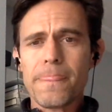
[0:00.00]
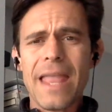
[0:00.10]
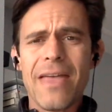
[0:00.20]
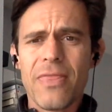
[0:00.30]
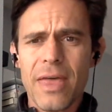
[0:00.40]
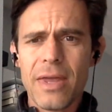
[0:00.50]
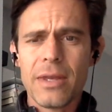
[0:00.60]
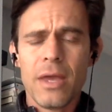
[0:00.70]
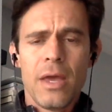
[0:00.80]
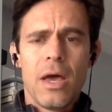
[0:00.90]
and
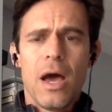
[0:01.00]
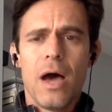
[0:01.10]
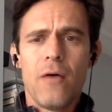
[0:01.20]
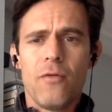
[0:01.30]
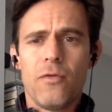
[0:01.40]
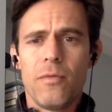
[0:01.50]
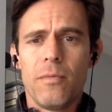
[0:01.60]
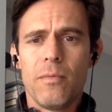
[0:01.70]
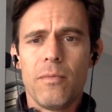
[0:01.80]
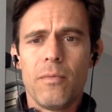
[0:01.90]
then of
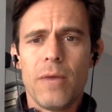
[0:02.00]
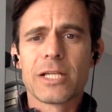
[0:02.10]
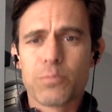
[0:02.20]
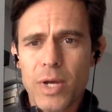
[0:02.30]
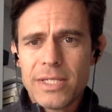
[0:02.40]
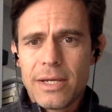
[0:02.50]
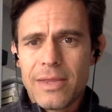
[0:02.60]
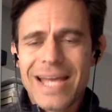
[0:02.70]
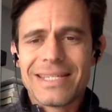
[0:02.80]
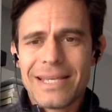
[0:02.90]
expressing
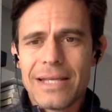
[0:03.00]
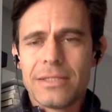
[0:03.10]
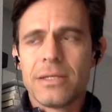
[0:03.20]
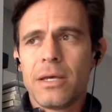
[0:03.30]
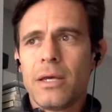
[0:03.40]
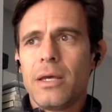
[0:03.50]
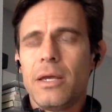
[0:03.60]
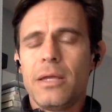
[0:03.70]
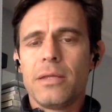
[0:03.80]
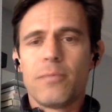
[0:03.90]
that sense
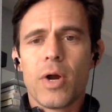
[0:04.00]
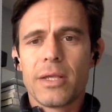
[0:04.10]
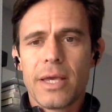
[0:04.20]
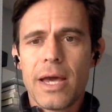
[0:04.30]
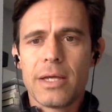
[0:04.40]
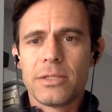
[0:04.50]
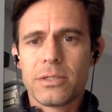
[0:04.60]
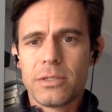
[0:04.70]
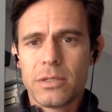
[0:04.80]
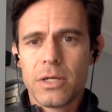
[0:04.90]
in the
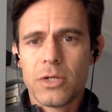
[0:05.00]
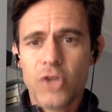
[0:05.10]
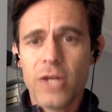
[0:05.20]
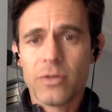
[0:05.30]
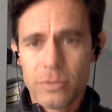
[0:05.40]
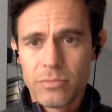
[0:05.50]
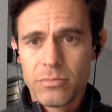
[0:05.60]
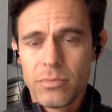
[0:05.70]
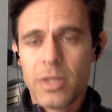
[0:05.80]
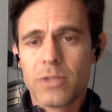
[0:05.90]
broadcast uh, channels.
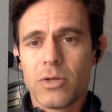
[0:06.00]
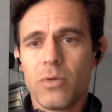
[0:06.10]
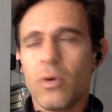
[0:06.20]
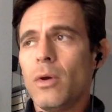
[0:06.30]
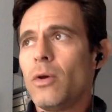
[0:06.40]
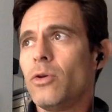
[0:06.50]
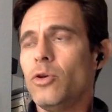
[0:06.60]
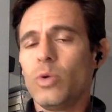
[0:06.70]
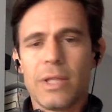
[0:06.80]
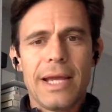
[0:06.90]
Right? So
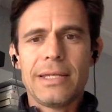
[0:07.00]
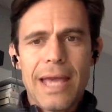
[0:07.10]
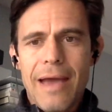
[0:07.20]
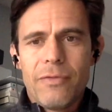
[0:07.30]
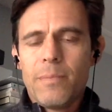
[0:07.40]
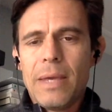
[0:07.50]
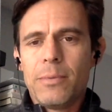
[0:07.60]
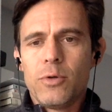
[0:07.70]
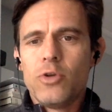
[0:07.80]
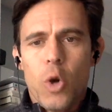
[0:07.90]
you would like to have the
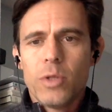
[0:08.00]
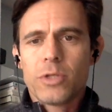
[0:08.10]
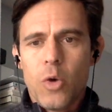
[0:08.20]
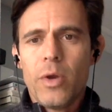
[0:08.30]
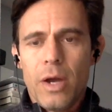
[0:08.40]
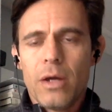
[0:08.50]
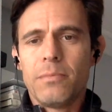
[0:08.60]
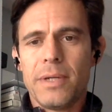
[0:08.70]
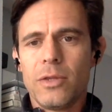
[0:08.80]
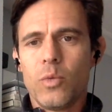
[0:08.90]
people who know what's going on
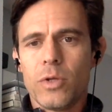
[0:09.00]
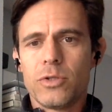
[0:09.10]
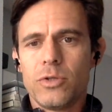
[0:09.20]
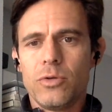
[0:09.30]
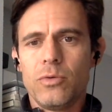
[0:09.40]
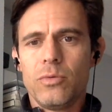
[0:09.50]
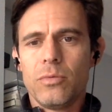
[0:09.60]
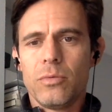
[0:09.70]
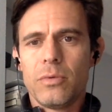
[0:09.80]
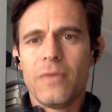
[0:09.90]
being the ones who
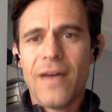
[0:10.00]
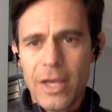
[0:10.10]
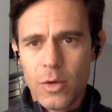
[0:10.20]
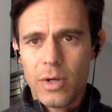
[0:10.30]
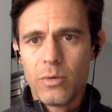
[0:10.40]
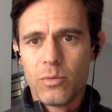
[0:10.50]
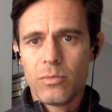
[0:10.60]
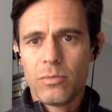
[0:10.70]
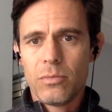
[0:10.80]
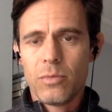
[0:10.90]
evaluate
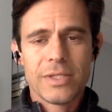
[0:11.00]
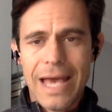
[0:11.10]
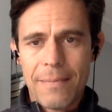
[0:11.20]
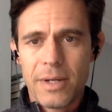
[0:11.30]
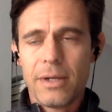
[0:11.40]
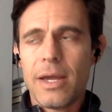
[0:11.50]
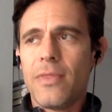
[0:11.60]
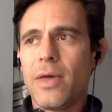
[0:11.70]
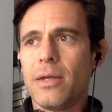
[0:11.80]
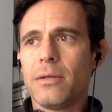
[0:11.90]
what's happening
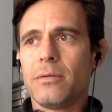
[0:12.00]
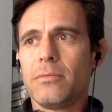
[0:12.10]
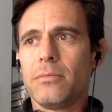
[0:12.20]
and then